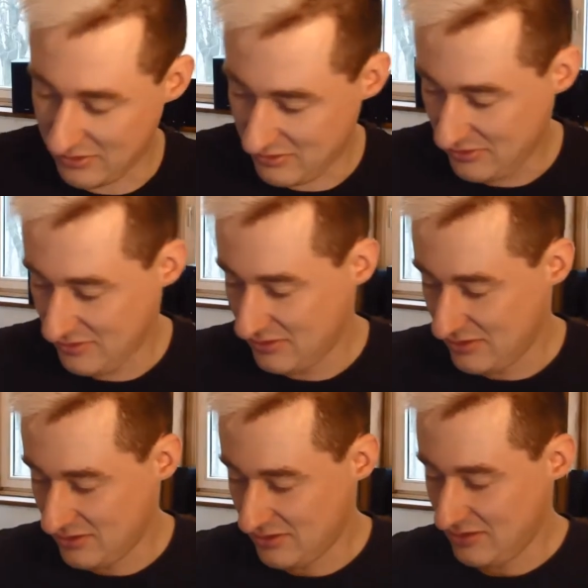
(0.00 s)
uh,
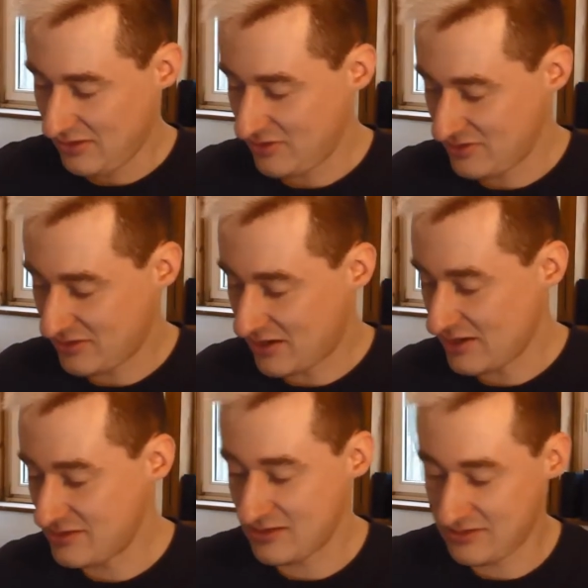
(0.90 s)
there's a
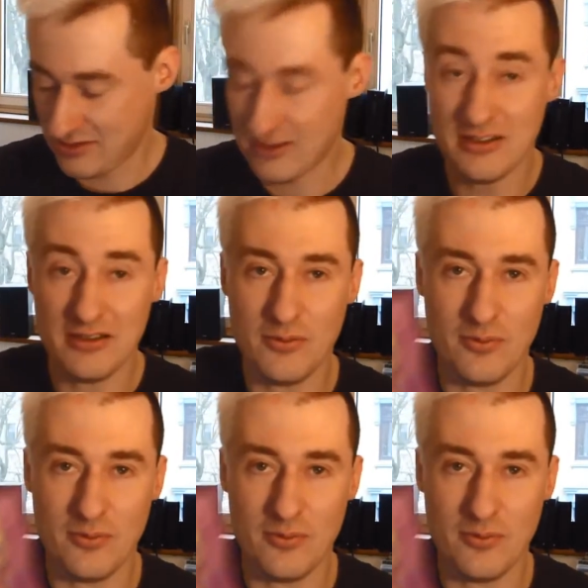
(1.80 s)
nice sticker